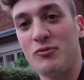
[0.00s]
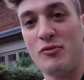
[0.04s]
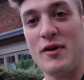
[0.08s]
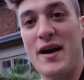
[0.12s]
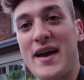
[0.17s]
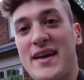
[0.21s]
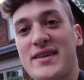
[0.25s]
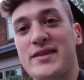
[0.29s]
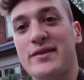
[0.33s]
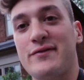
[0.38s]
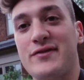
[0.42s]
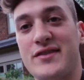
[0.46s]

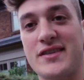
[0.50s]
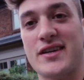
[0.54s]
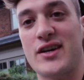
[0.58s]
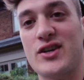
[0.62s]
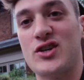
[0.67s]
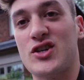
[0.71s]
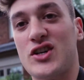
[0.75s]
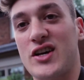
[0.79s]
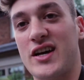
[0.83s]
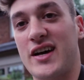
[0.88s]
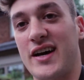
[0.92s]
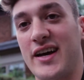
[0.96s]
rays of
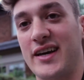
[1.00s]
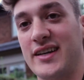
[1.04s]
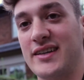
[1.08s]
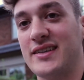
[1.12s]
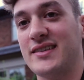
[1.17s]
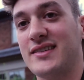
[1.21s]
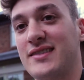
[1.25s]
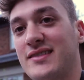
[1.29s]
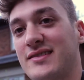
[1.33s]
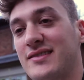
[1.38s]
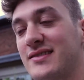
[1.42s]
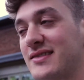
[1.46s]

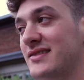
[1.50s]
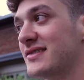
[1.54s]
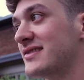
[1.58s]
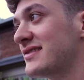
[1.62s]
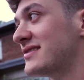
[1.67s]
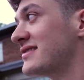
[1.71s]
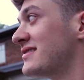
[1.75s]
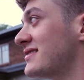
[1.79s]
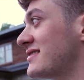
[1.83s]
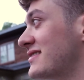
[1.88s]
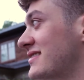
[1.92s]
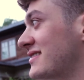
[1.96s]
sunshine.
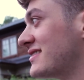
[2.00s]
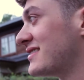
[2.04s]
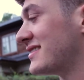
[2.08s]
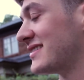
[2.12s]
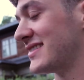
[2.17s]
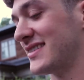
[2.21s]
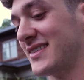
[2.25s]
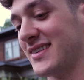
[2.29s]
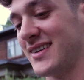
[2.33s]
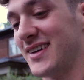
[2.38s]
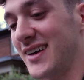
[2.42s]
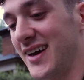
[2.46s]

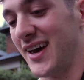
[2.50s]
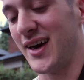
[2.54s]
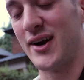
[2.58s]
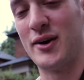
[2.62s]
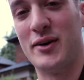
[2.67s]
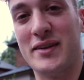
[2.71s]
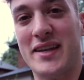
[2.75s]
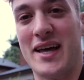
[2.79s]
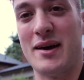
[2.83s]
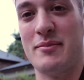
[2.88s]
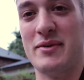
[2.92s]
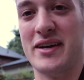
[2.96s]
I don't
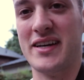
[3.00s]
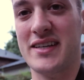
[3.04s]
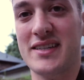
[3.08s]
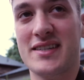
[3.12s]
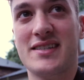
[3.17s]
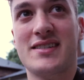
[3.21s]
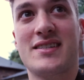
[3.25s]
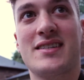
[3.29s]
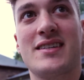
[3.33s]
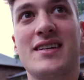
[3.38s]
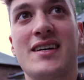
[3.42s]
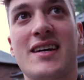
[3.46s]
know what that
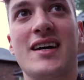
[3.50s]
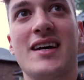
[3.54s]
means.